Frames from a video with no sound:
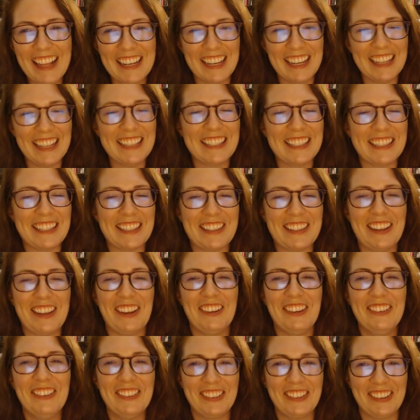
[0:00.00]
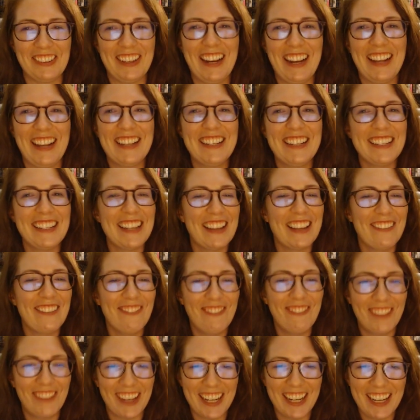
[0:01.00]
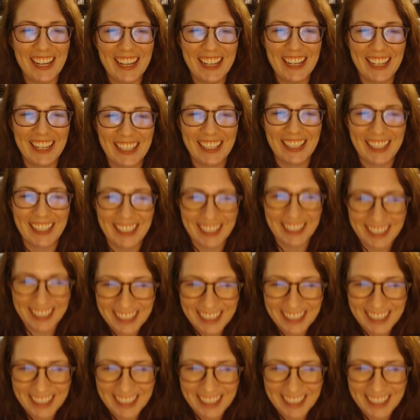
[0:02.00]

and it's so great and funny.